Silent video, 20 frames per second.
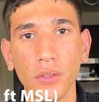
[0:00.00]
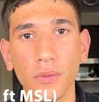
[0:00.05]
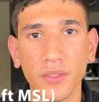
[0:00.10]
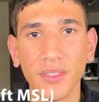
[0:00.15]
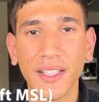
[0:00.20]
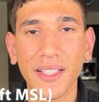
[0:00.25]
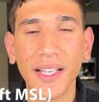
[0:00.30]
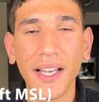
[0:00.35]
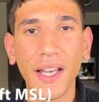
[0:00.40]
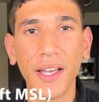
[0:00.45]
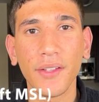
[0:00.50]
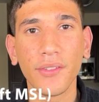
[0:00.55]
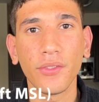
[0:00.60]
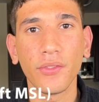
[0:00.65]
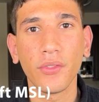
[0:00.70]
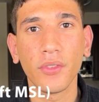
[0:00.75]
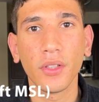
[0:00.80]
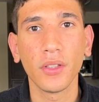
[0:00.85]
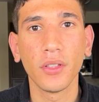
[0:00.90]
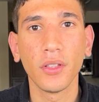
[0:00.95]
The
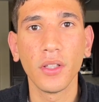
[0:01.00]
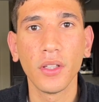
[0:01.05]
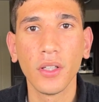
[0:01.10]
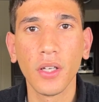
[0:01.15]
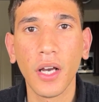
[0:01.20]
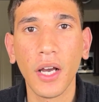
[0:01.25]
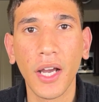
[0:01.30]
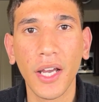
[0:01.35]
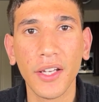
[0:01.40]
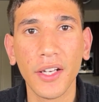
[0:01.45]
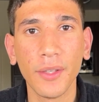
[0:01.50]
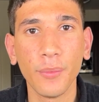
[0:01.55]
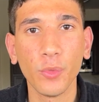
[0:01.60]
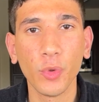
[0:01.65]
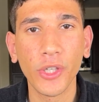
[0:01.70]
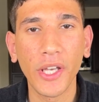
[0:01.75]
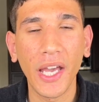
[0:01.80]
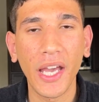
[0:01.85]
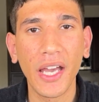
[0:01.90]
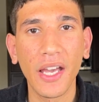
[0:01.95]
last item
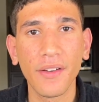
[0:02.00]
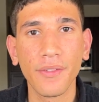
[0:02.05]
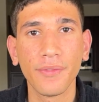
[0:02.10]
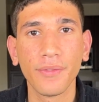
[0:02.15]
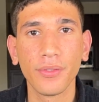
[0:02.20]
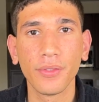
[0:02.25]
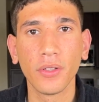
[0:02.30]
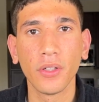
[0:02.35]
we have